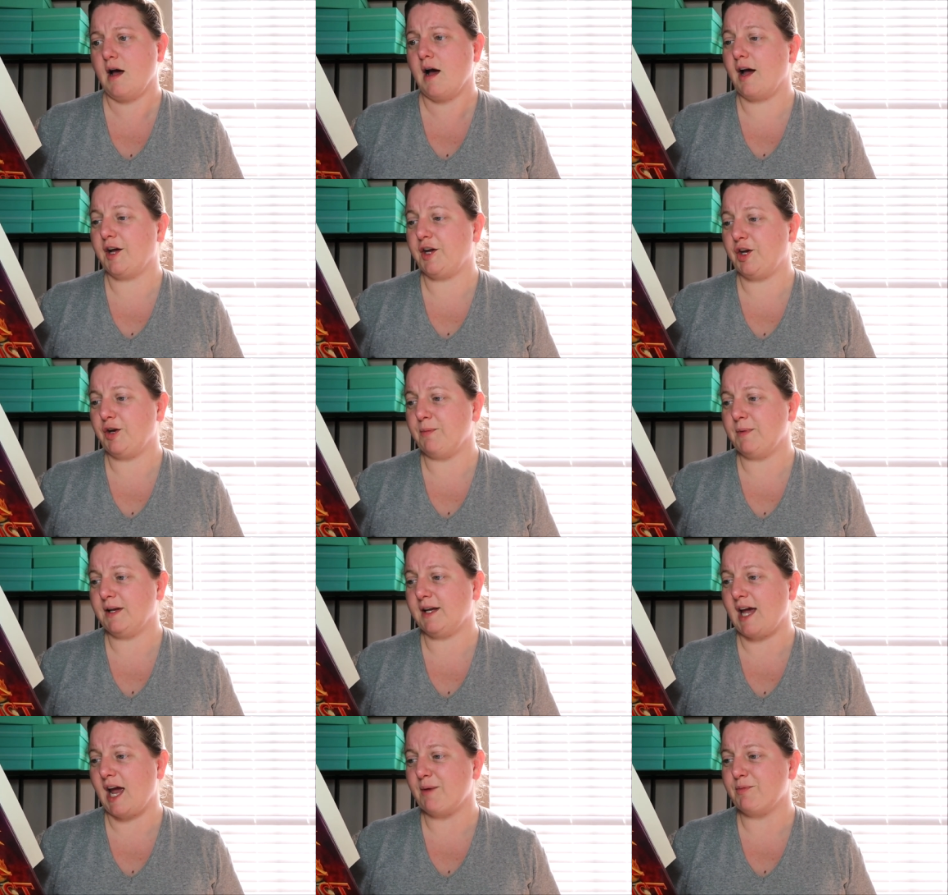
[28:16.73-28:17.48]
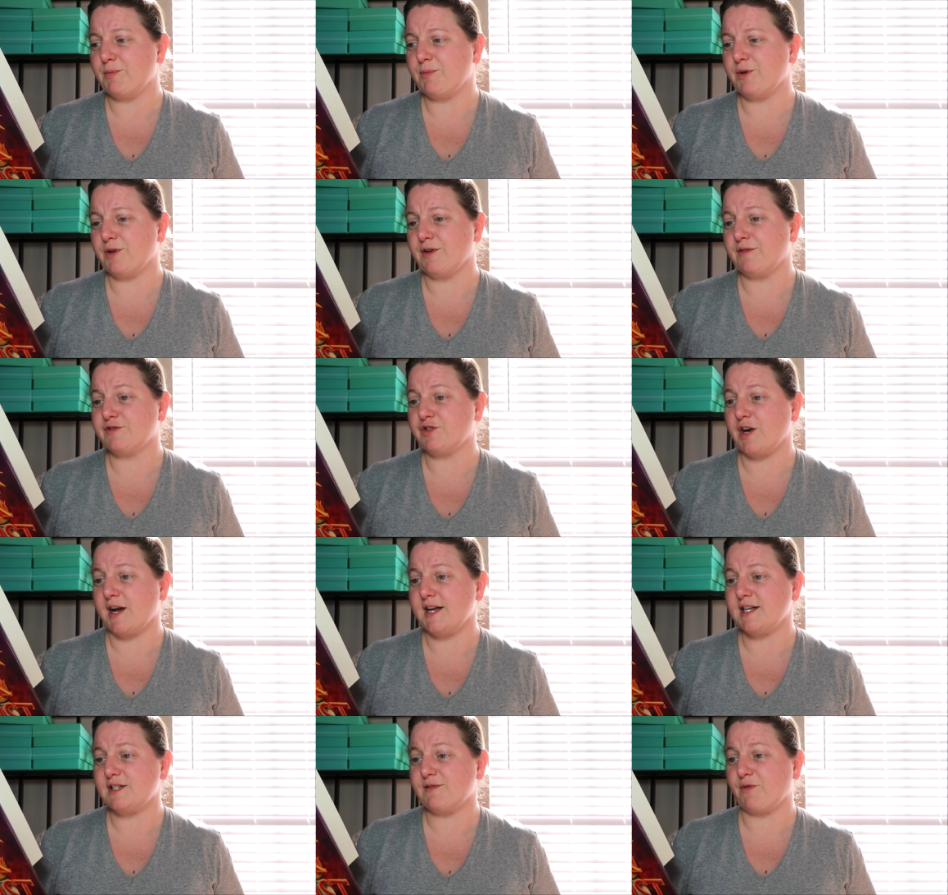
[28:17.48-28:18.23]
a human capable of
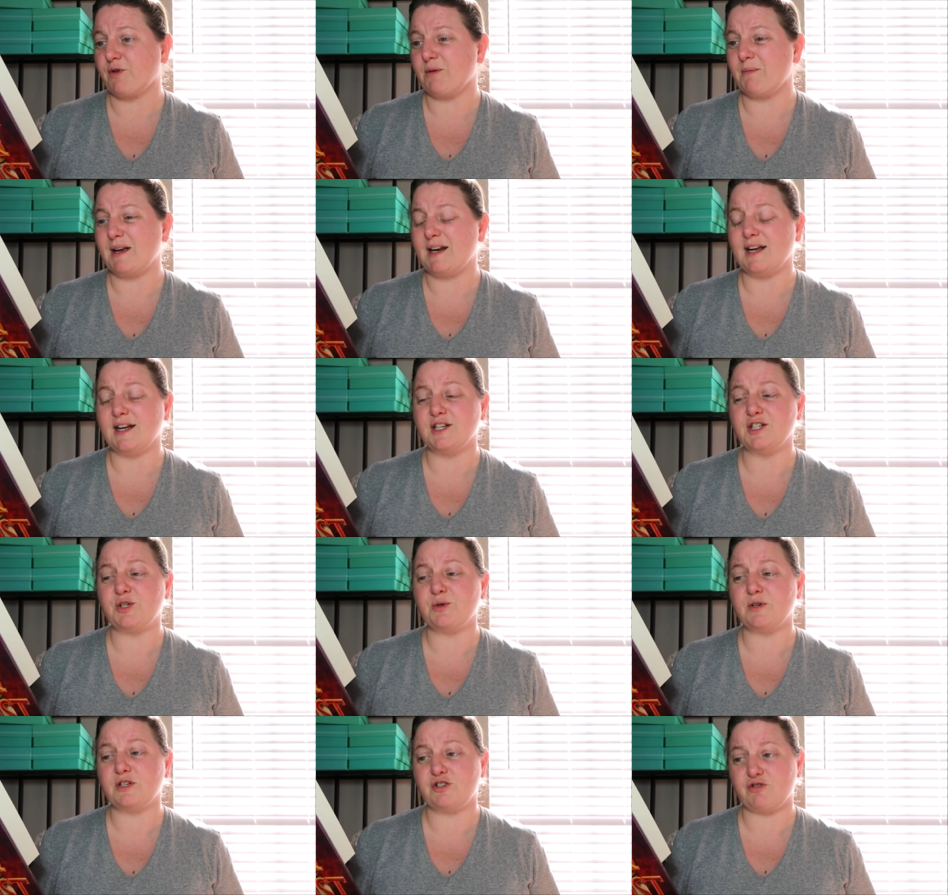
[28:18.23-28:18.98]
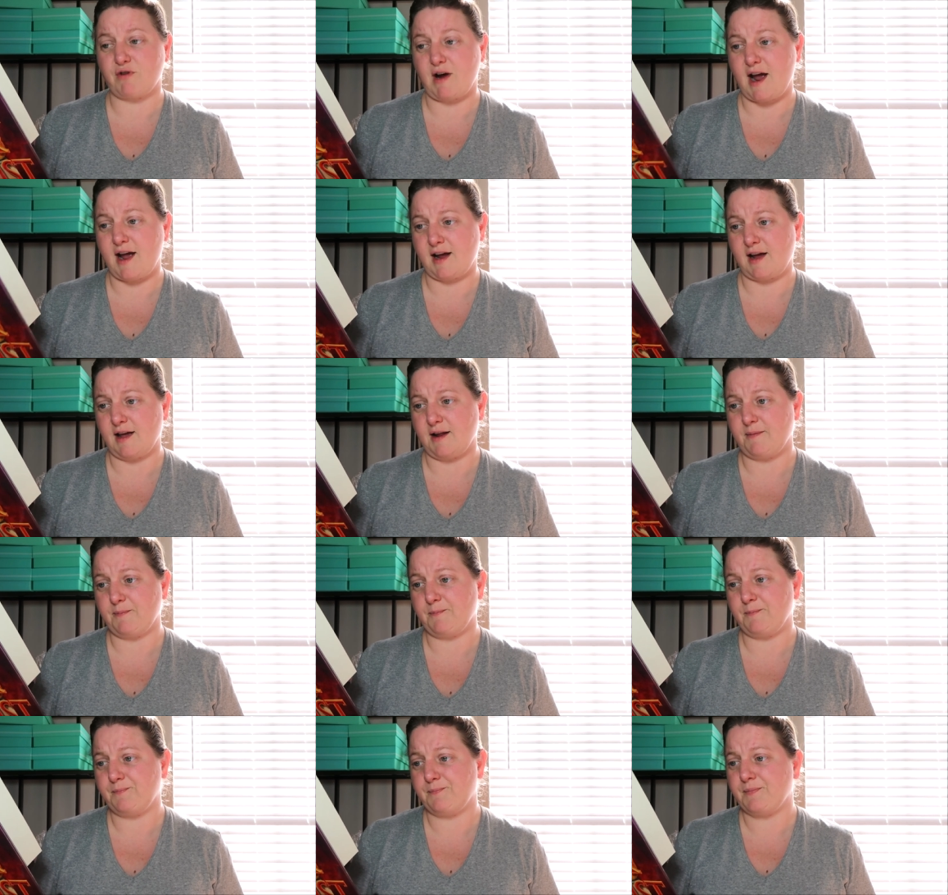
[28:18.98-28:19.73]
transforming into a
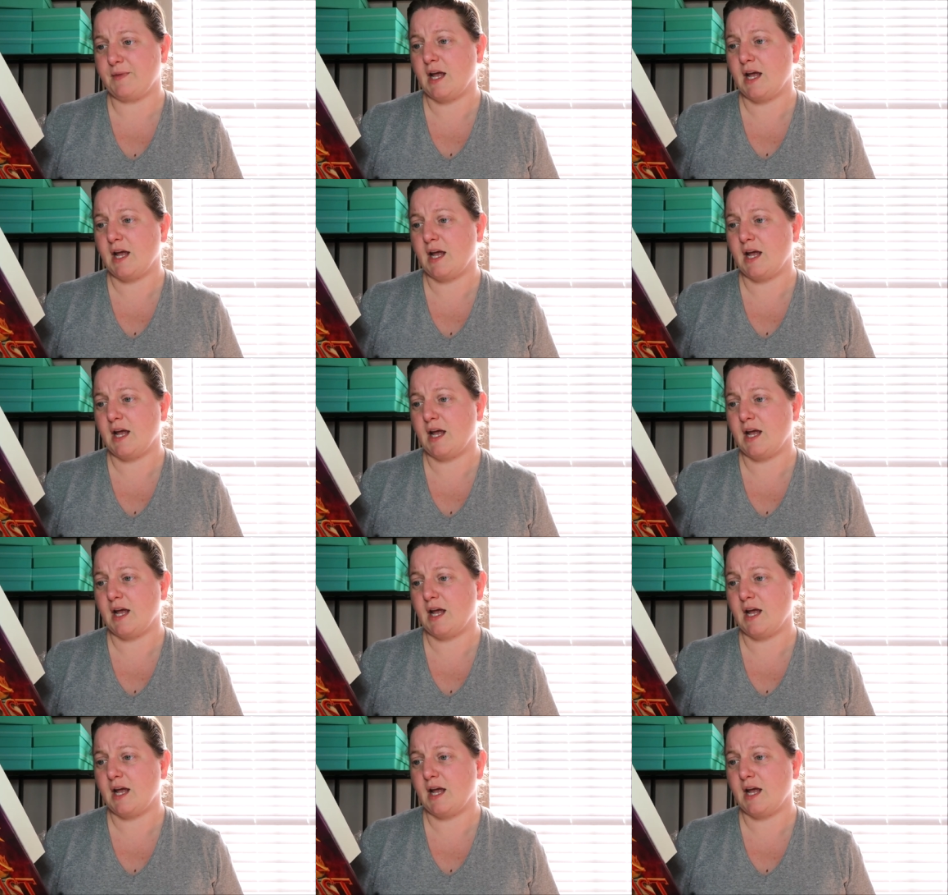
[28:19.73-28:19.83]
dragon.